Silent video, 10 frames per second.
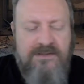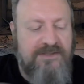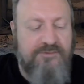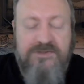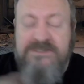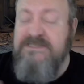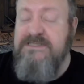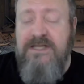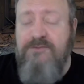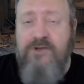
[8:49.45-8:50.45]
It works the
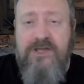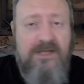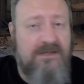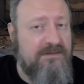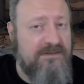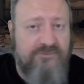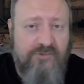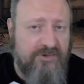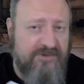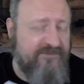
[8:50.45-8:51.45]
same way it
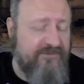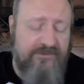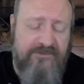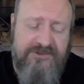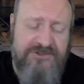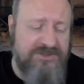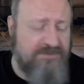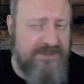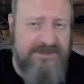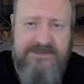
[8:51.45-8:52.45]
worked for the
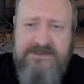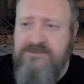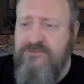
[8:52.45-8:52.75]
Germans